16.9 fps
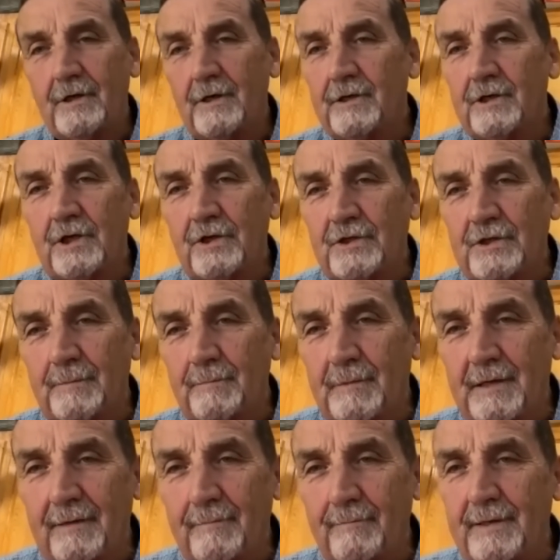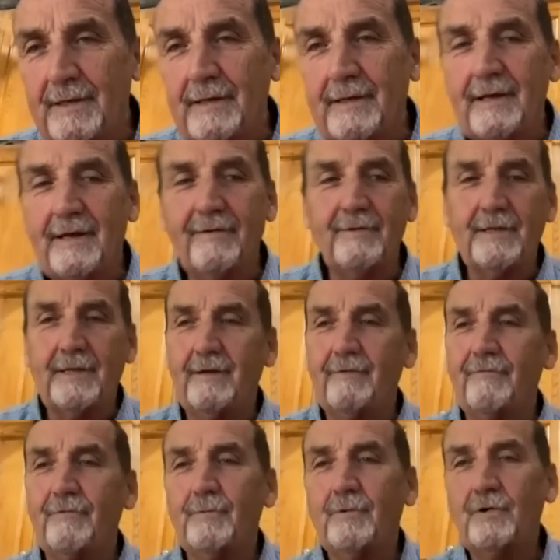accusing me of being
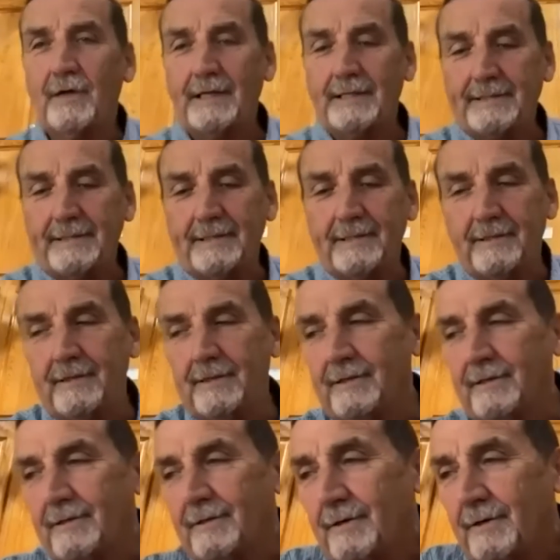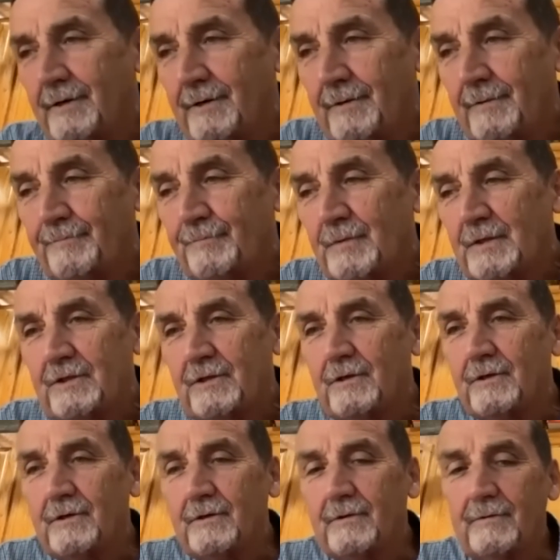everything from crazy to
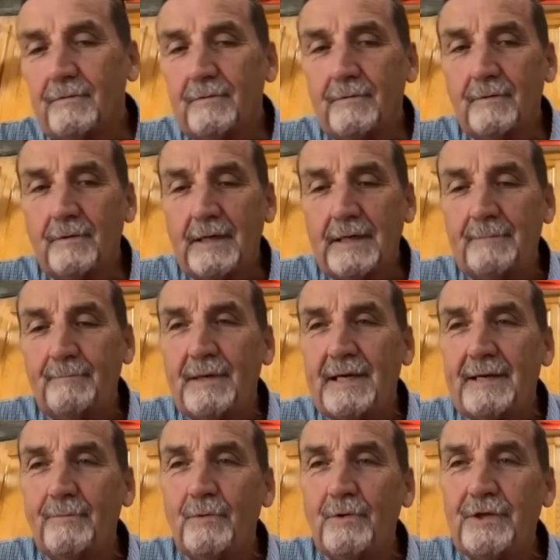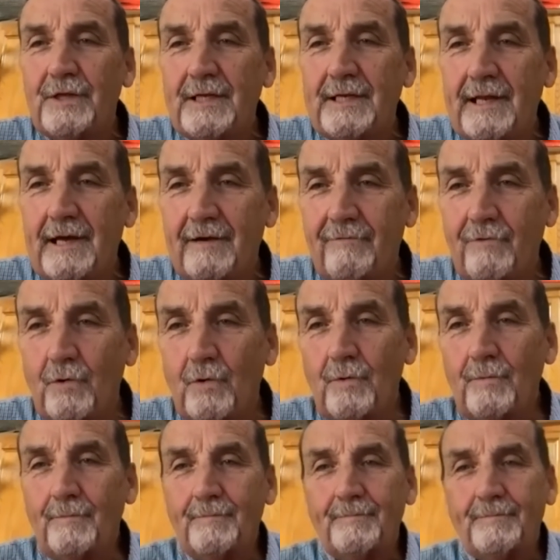to in bed with the devil.
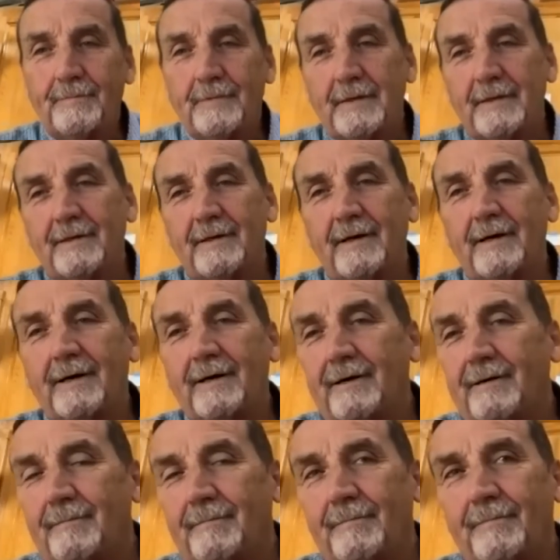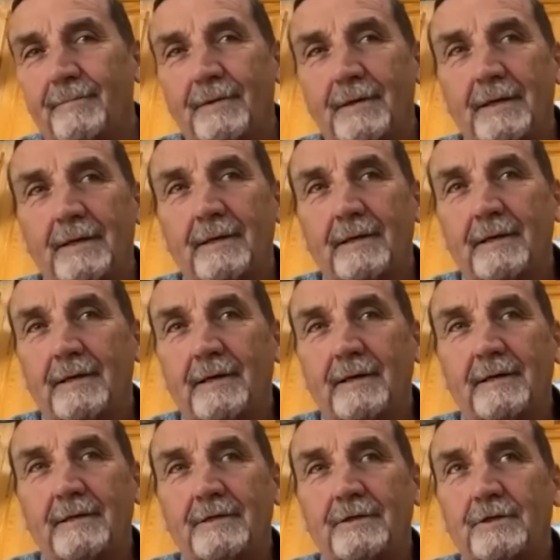Um,
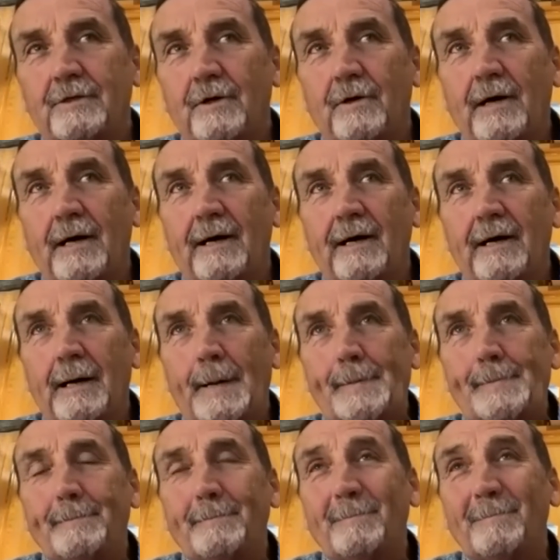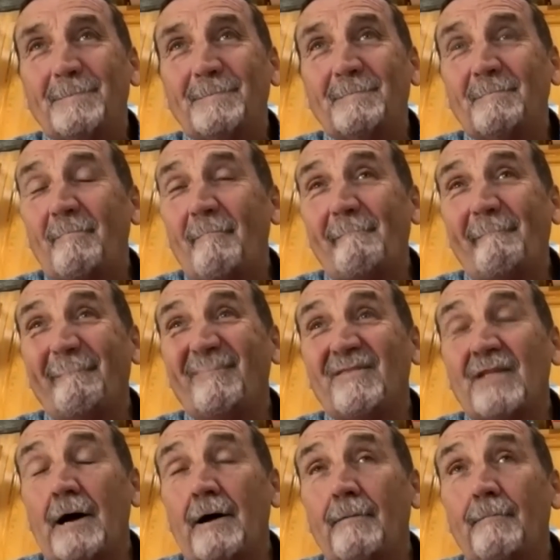so I,
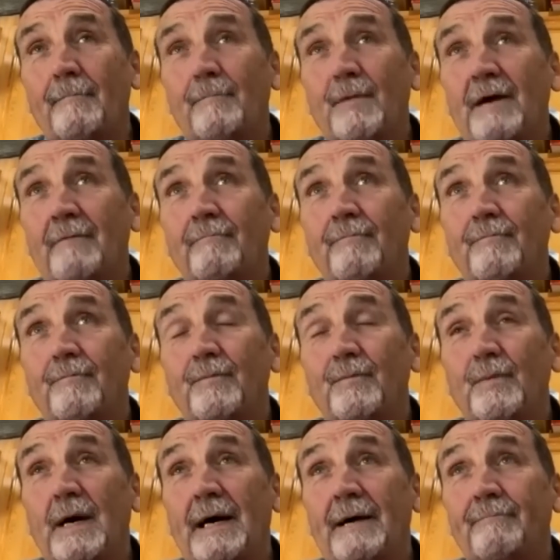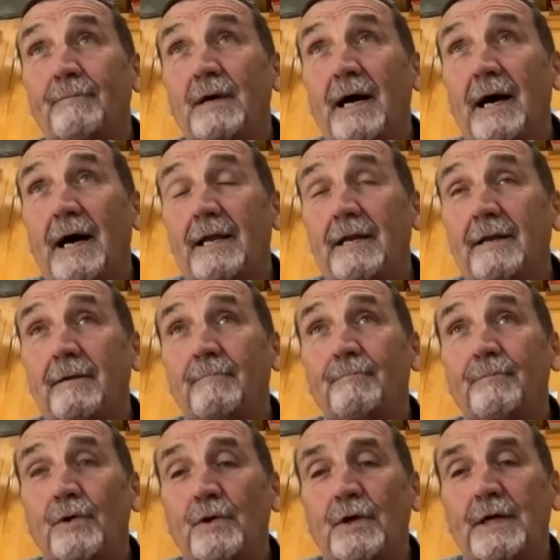I, I, I've gotten
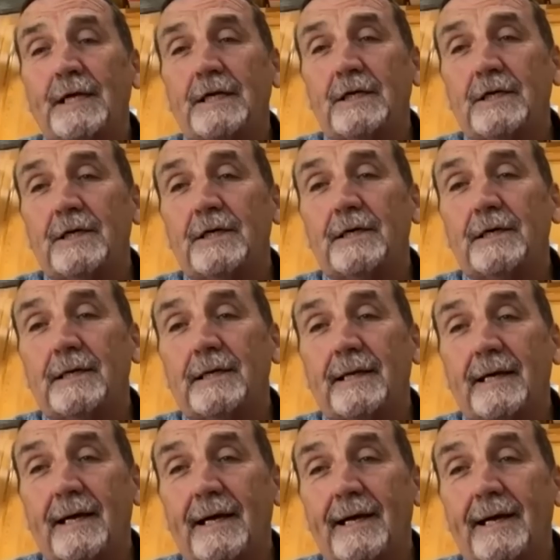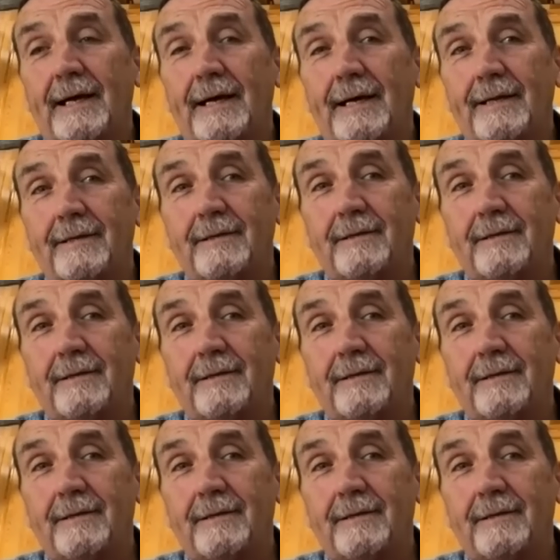pretty good at